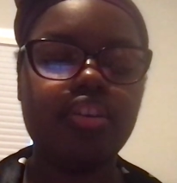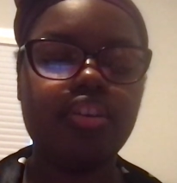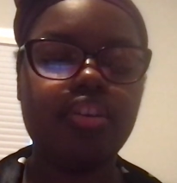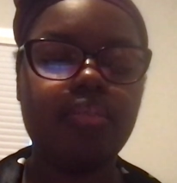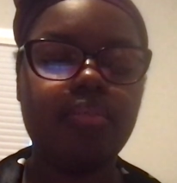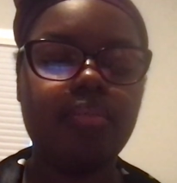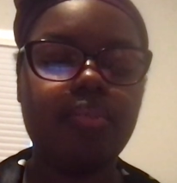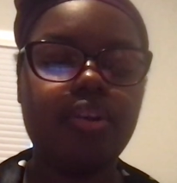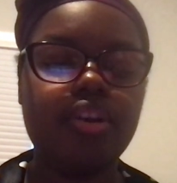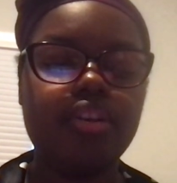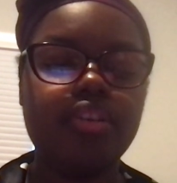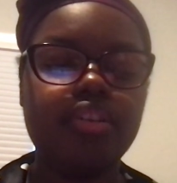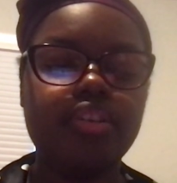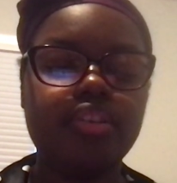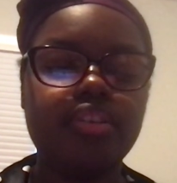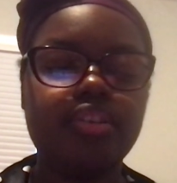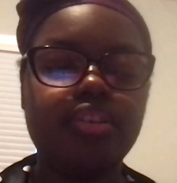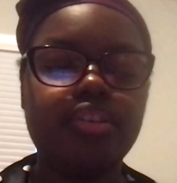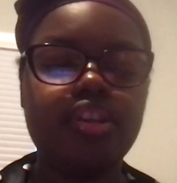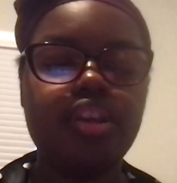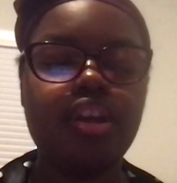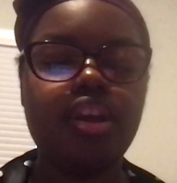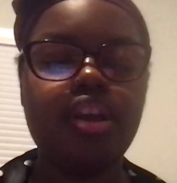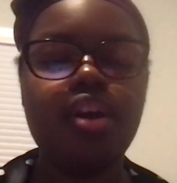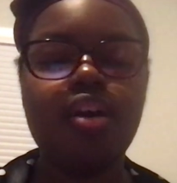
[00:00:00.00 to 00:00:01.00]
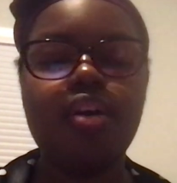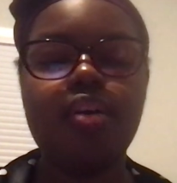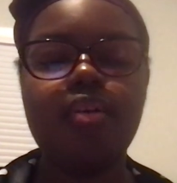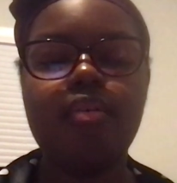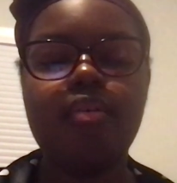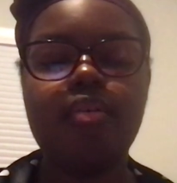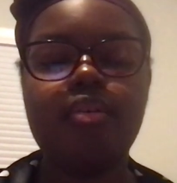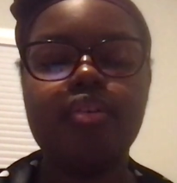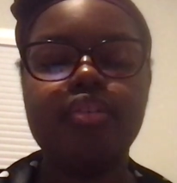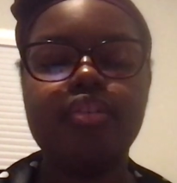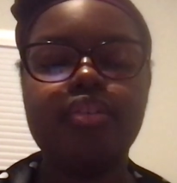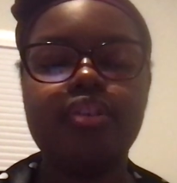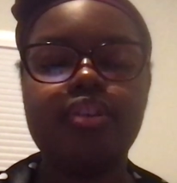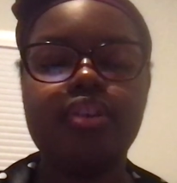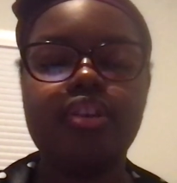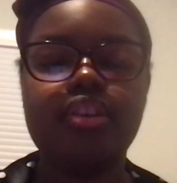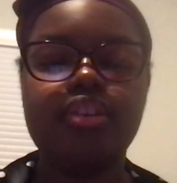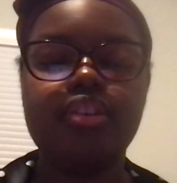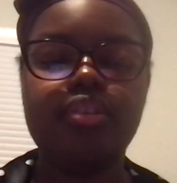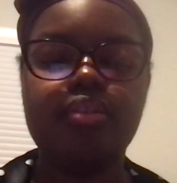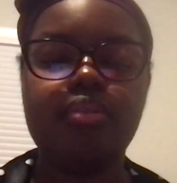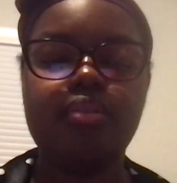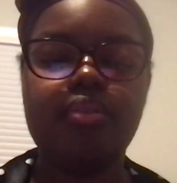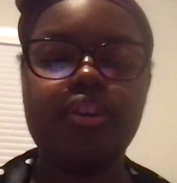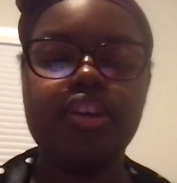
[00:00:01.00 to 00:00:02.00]
worse or to
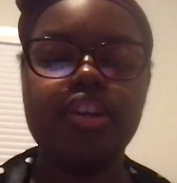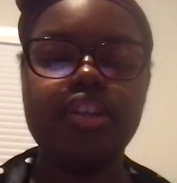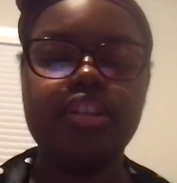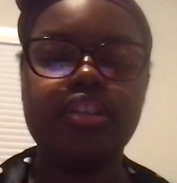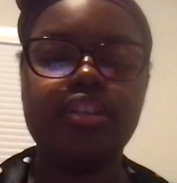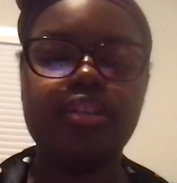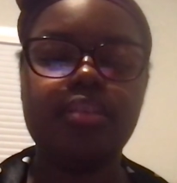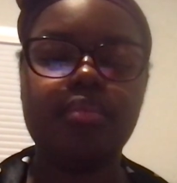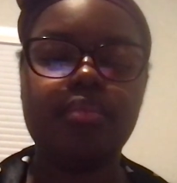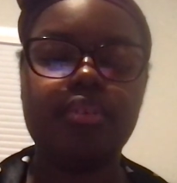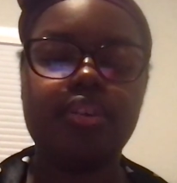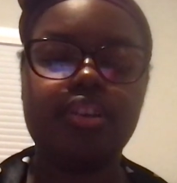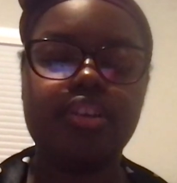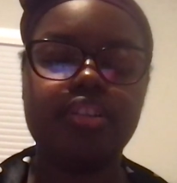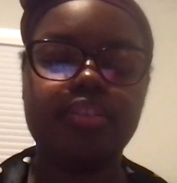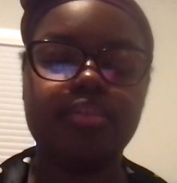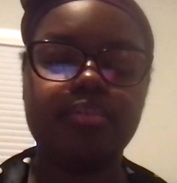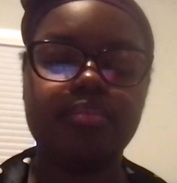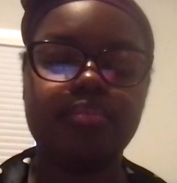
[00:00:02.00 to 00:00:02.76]
annoy someone.